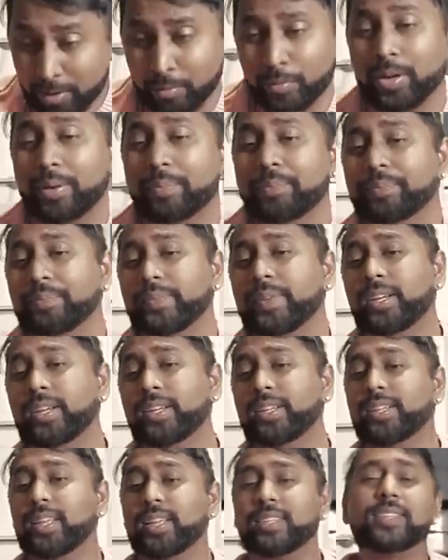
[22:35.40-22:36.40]
Well,
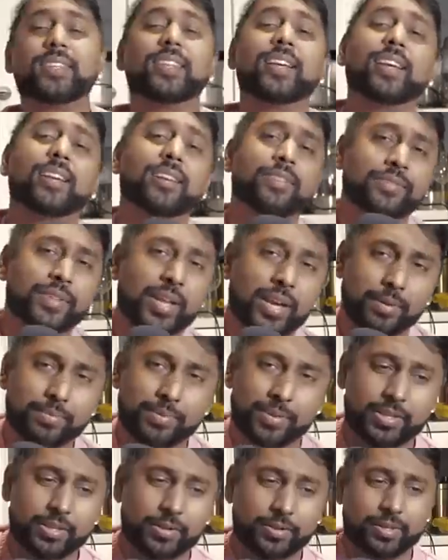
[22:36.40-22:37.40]
that's the end of the
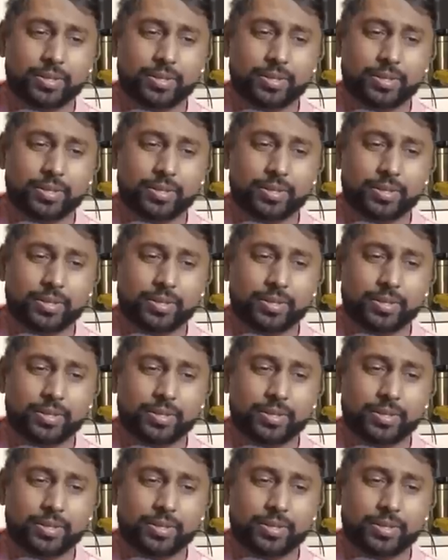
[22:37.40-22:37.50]
episode.